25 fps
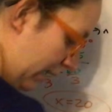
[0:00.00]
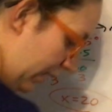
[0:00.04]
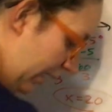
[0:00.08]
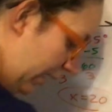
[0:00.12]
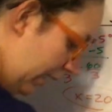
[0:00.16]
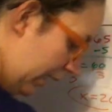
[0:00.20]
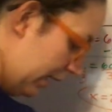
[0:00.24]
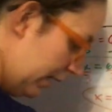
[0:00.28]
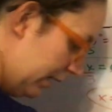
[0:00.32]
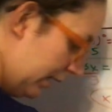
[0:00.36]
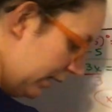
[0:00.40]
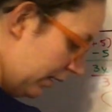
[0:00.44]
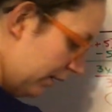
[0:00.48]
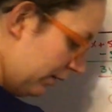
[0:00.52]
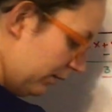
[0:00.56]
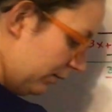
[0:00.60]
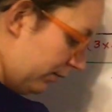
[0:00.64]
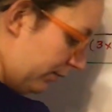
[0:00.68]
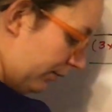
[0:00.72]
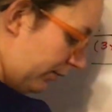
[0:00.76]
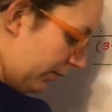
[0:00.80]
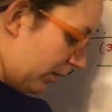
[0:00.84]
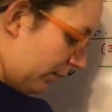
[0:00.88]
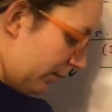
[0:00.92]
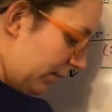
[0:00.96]
And then
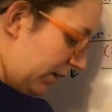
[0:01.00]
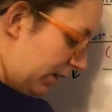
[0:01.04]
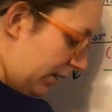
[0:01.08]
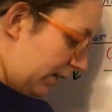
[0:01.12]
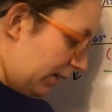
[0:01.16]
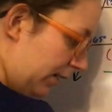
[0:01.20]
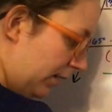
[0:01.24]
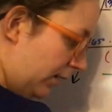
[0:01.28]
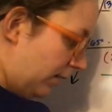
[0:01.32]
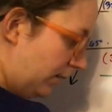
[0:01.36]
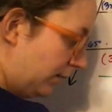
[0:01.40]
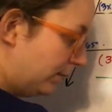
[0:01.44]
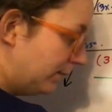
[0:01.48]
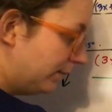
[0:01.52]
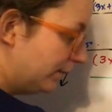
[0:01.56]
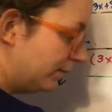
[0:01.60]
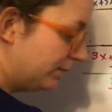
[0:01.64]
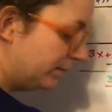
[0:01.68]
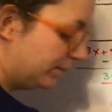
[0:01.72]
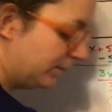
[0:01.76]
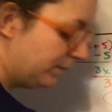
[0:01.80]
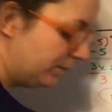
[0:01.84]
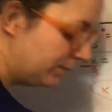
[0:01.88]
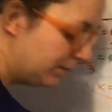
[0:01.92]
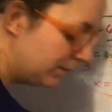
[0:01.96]
from here,
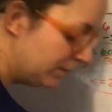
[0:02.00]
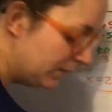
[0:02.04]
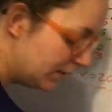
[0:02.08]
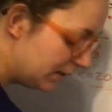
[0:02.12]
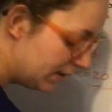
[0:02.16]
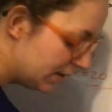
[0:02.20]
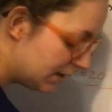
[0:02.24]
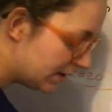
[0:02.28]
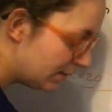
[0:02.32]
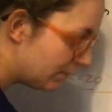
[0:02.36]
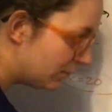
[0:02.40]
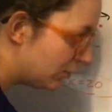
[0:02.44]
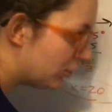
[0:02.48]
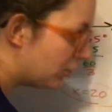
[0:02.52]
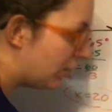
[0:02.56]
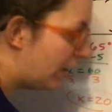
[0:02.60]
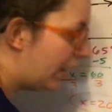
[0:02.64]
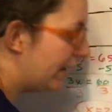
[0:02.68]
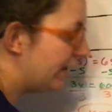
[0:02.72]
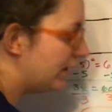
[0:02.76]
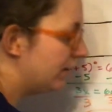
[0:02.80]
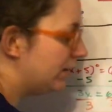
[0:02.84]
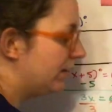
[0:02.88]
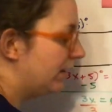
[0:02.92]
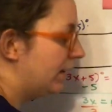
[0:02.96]

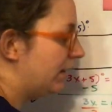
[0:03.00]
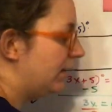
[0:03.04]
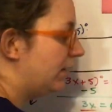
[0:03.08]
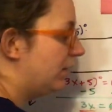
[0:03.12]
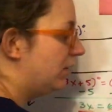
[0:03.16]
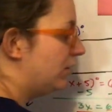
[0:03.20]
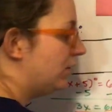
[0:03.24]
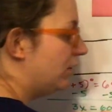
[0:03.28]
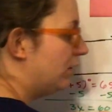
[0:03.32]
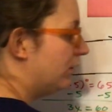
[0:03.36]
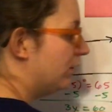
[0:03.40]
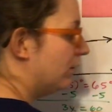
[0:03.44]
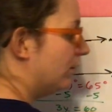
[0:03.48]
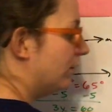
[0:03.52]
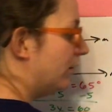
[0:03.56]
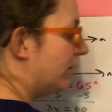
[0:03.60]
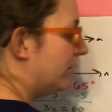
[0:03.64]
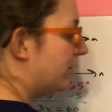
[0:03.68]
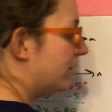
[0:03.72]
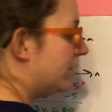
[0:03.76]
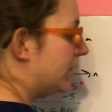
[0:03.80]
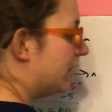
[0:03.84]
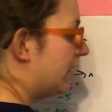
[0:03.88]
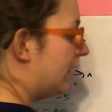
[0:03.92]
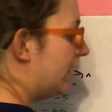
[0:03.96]
subtract 92 from
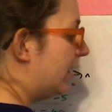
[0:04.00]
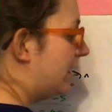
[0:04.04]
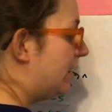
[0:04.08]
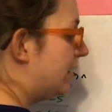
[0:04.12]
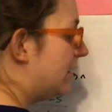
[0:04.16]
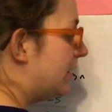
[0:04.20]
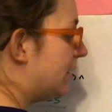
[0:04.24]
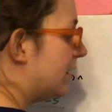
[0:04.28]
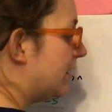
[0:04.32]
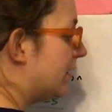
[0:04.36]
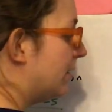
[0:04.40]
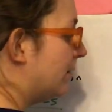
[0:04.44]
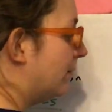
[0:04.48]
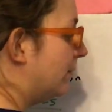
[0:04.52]
both sides.